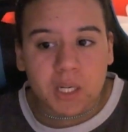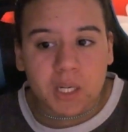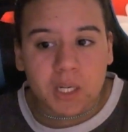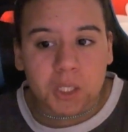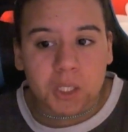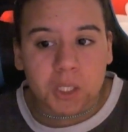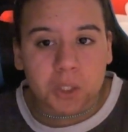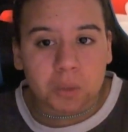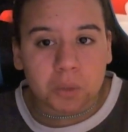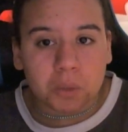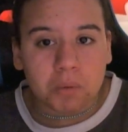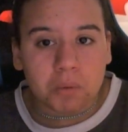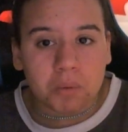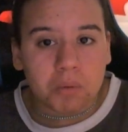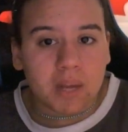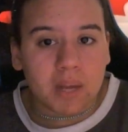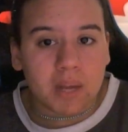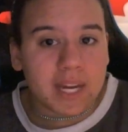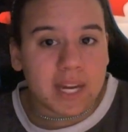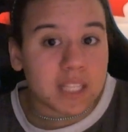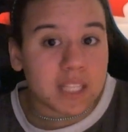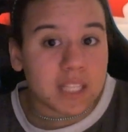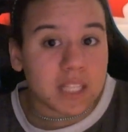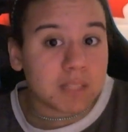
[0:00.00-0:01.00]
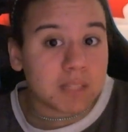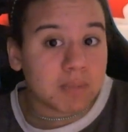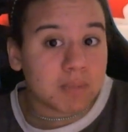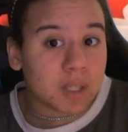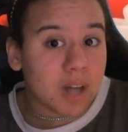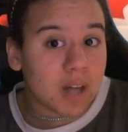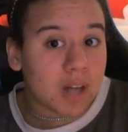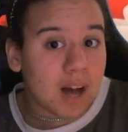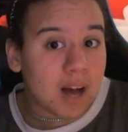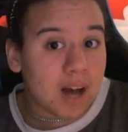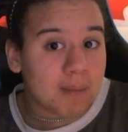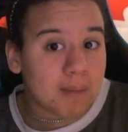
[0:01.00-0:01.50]
into school I get some
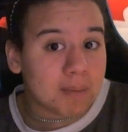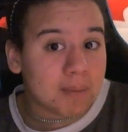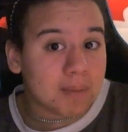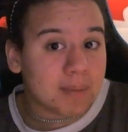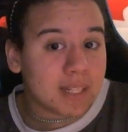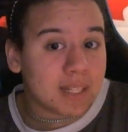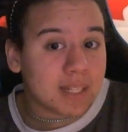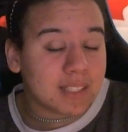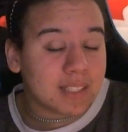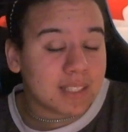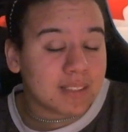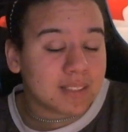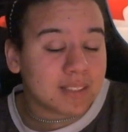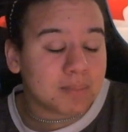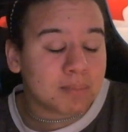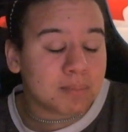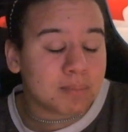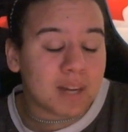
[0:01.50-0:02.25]
good compliments.